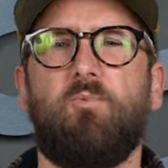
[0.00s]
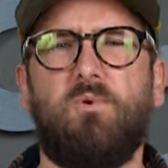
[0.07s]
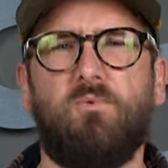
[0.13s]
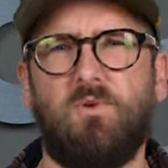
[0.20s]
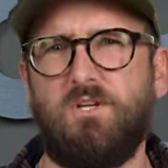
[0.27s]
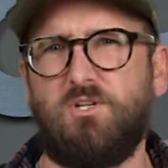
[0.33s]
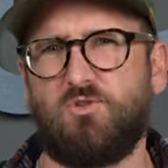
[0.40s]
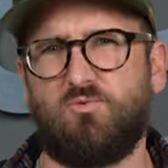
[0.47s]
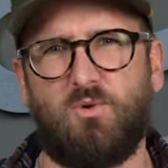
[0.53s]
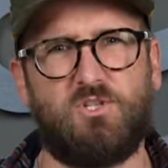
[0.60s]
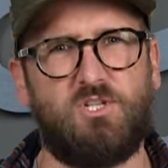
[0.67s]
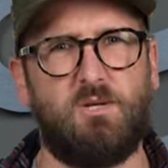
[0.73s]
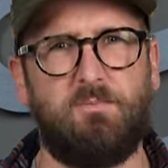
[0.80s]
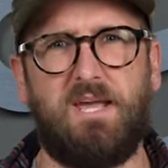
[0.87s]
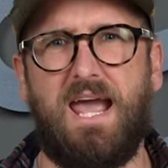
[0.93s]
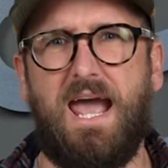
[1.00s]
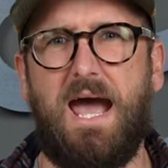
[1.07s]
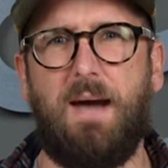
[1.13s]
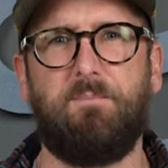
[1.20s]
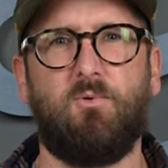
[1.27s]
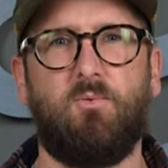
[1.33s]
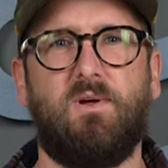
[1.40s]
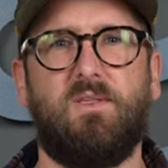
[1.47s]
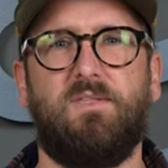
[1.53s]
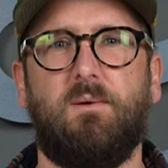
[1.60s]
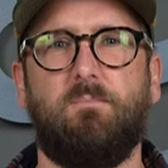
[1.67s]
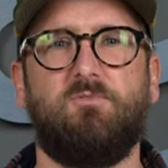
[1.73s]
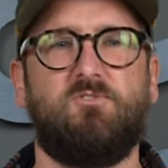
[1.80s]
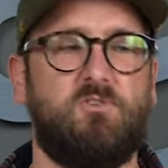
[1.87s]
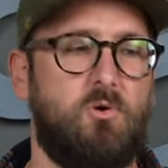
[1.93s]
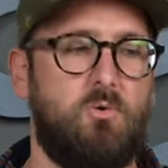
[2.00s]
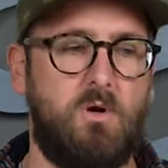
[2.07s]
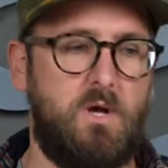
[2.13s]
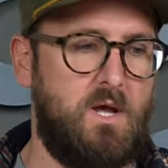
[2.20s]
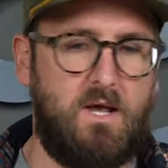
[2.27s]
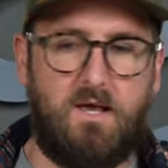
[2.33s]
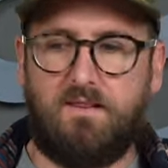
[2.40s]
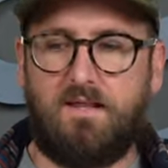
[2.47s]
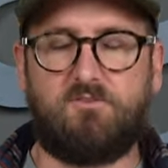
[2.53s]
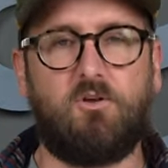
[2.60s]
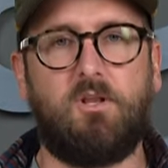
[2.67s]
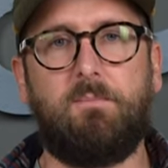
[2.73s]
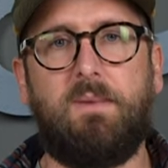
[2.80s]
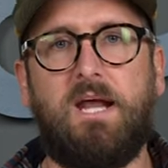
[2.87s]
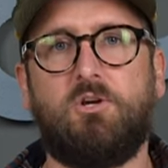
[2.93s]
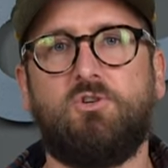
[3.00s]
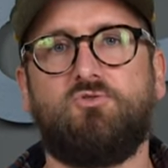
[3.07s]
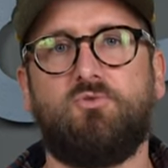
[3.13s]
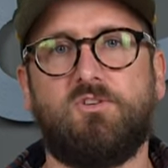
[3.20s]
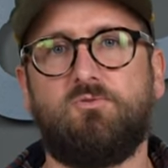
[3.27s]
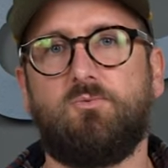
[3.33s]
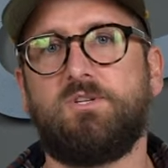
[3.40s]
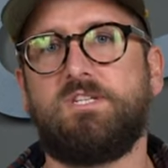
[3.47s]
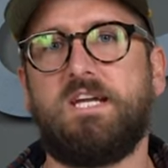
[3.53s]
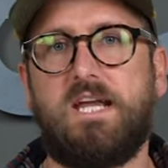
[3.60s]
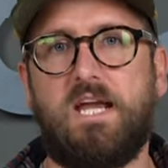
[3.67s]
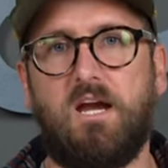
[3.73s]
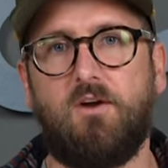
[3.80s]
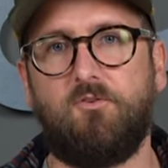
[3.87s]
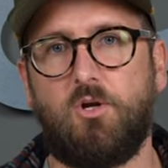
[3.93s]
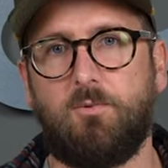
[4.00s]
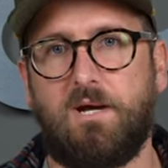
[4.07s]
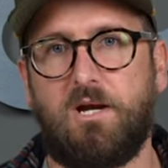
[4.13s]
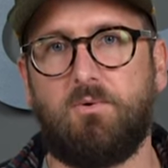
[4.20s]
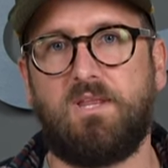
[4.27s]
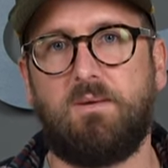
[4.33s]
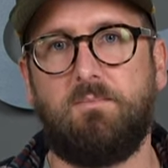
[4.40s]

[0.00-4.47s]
we really just want you to be happy with them. So that's all that matters to us. So we'll take care of you no matter what